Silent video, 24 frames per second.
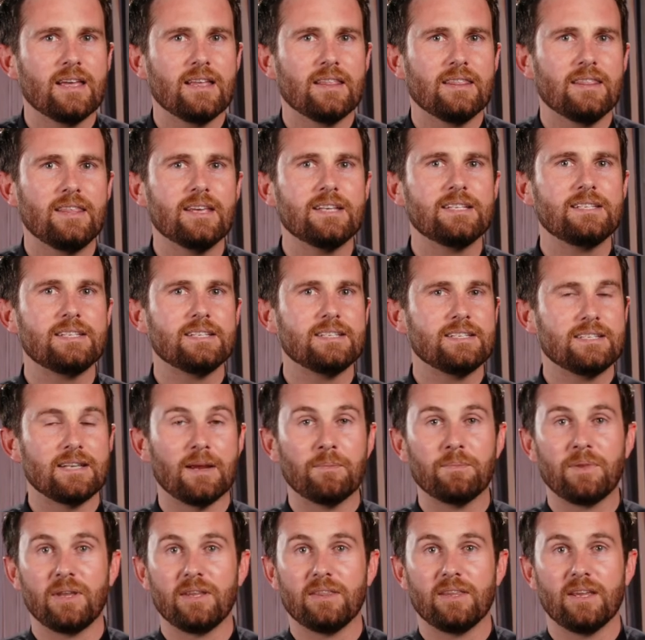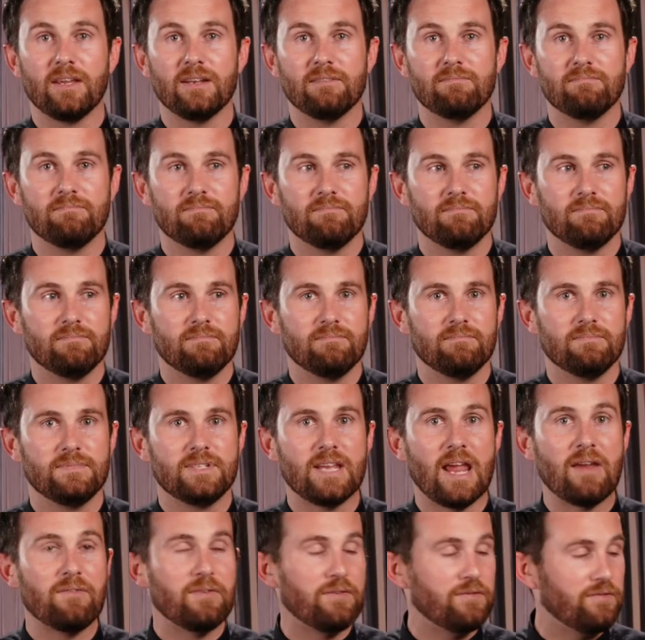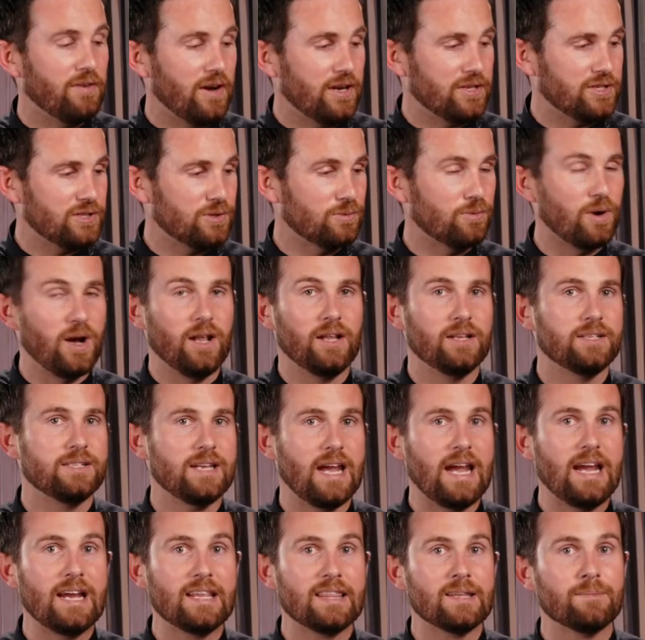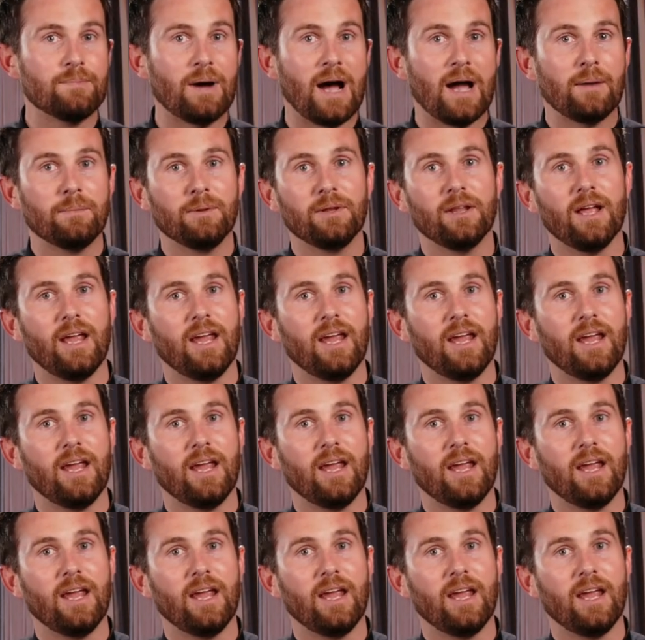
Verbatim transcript: this is something that David Foster Wallace and the Bible